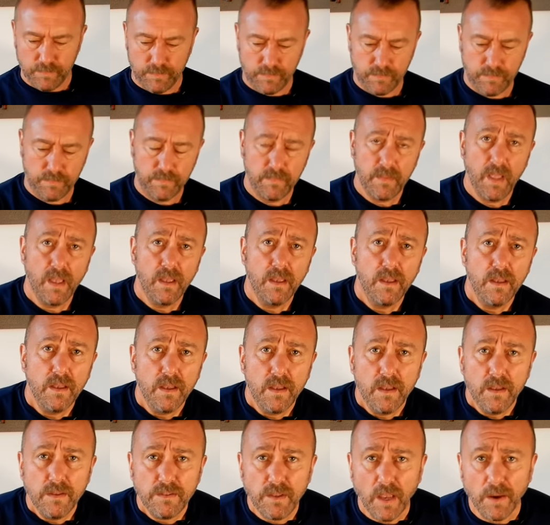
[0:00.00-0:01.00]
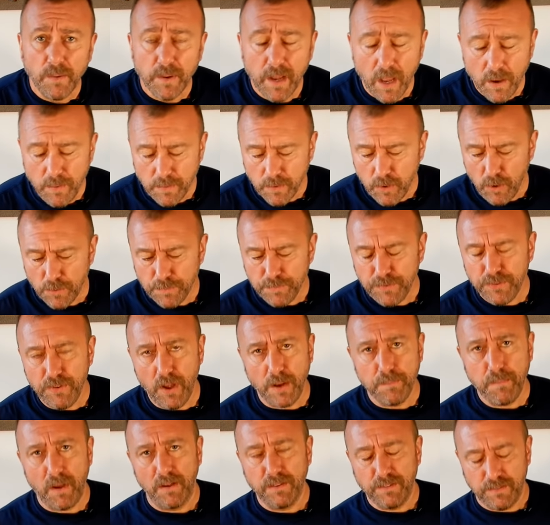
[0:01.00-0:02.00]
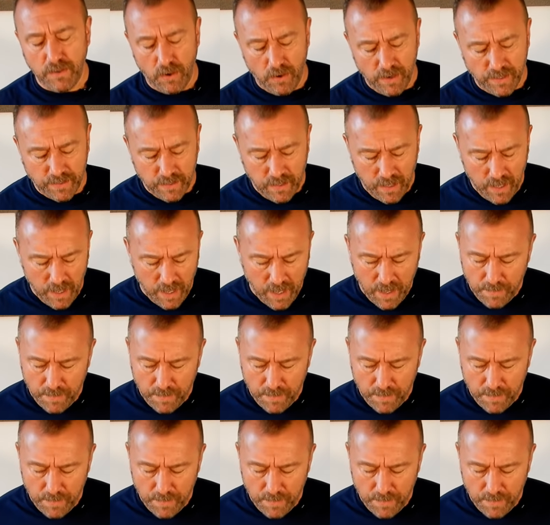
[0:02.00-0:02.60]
So here we go, got them side by side.